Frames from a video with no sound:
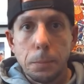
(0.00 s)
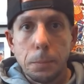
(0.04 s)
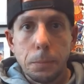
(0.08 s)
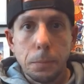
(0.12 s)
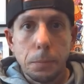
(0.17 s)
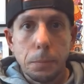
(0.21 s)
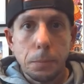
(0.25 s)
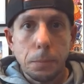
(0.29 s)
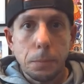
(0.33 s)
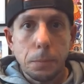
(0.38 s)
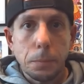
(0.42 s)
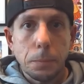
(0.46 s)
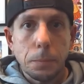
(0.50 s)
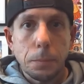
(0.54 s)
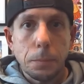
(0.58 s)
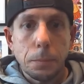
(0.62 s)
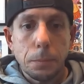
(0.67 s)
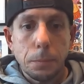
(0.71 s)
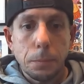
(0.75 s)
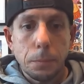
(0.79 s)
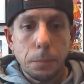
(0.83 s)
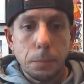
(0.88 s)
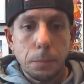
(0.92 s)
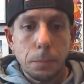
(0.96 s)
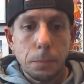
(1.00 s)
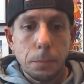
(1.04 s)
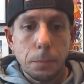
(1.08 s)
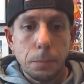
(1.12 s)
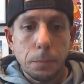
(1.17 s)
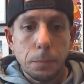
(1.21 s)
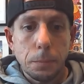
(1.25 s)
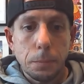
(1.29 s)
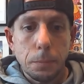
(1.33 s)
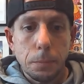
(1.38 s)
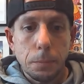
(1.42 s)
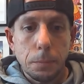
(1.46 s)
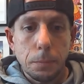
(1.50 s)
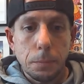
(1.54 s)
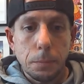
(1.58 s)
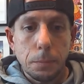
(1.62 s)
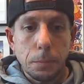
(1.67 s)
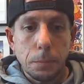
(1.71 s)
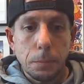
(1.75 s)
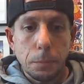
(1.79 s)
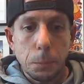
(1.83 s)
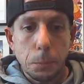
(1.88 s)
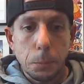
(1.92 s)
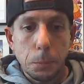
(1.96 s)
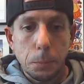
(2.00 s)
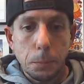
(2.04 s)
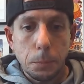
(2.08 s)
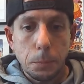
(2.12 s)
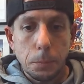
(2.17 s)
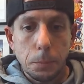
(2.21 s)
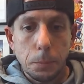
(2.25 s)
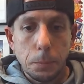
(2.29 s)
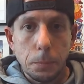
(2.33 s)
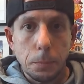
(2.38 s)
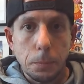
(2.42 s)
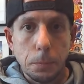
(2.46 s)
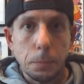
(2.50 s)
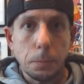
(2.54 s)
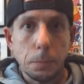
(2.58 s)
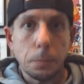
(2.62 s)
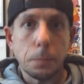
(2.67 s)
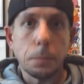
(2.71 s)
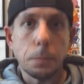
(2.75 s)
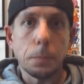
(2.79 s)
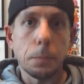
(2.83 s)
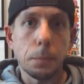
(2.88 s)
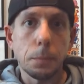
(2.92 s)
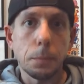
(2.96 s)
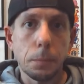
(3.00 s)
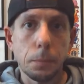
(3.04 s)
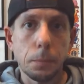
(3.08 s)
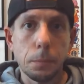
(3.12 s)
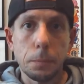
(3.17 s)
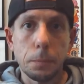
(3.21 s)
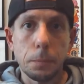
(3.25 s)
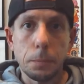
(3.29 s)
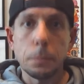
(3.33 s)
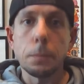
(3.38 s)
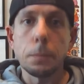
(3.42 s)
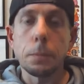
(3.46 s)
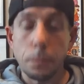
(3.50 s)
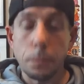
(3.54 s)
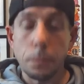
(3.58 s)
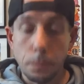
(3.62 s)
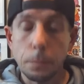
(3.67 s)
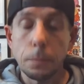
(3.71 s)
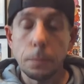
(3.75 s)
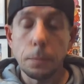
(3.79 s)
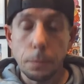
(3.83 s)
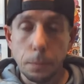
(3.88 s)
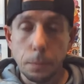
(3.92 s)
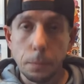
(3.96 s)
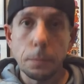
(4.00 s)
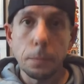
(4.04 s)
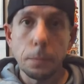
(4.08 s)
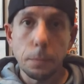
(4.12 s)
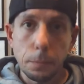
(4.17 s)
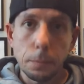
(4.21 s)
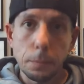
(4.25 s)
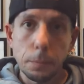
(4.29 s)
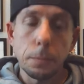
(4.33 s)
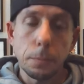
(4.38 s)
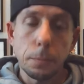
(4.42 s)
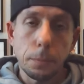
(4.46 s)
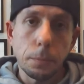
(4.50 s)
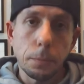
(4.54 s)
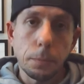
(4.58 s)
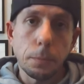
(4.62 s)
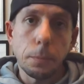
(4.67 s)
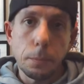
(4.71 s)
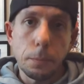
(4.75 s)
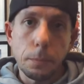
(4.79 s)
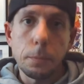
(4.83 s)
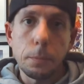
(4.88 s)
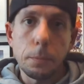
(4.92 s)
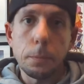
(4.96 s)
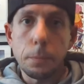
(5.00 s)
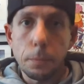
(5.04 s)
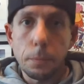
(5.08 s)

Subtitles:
[no speech]